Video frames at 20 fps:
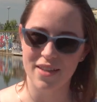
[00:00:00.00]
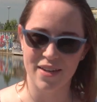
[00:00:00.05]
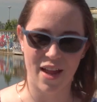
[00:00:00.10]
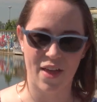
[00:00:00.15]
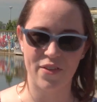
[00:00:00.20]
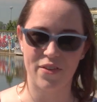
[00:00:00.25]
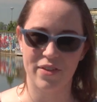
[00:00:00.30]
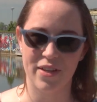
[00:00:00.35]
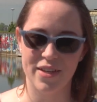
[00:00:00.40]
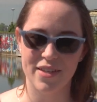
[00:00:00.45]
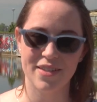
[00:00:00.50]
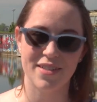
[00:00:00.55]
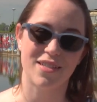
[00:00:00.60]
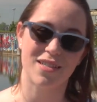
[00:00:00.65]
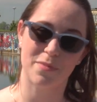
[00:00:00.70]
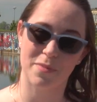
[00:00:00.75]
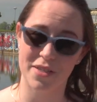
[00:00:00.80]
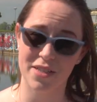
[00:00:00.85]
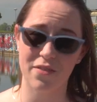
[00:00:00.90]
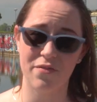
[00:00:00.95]
the Netherlands,
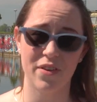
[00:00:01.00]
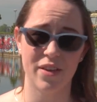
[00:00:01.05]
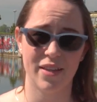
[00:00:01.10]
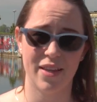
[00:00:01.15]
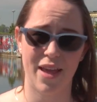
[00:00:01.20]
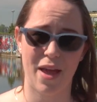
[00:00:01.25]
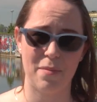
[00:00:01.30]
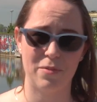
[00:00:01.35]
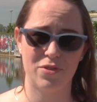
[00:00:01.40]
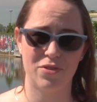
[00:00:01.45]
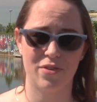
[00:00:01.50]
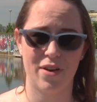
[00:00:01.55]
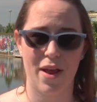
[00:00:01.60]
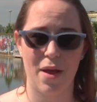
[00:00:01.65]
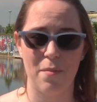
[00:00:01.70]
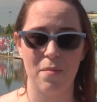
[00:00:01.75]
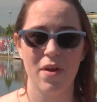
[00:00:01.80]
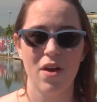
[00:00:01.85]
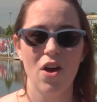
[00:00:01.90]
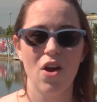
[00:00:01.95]
and specifically
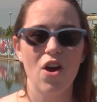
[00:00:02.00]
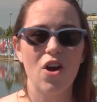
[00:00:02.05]
Amsterdam,